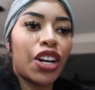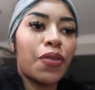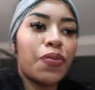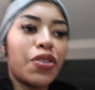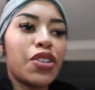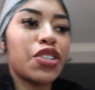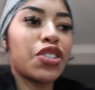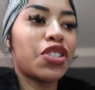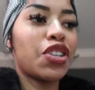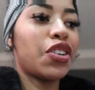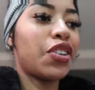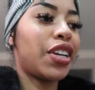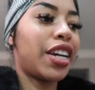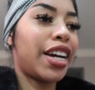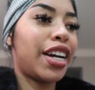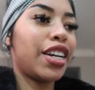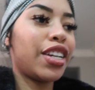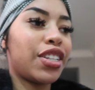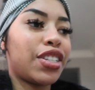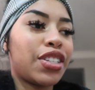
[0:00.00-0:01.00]
I'm gonna show you
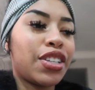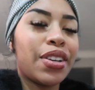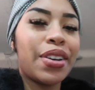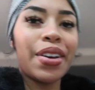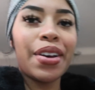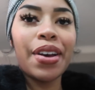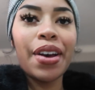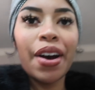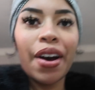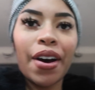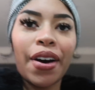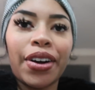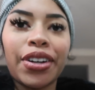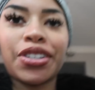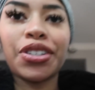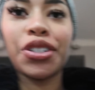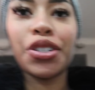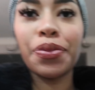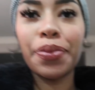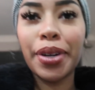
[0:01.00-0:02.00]
guys our
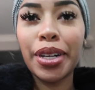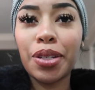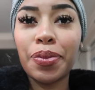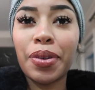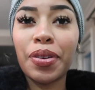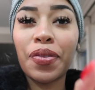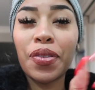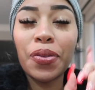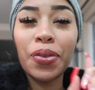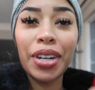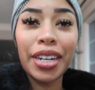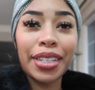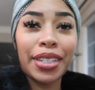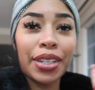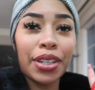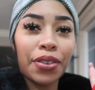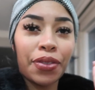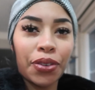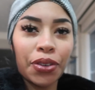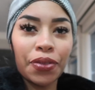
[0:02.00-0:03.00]
gingerbreads, but if you wanna
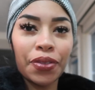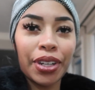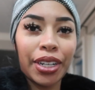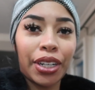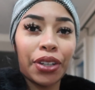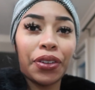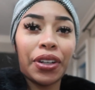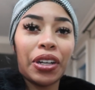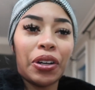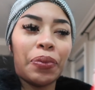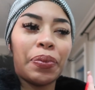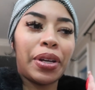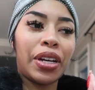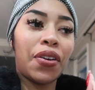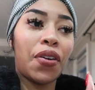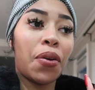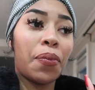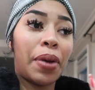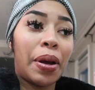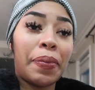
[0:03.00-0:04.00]
see the full video, it'll
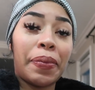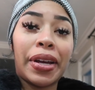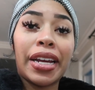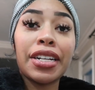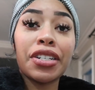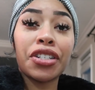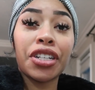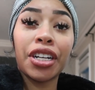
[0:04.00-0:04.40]
be on my main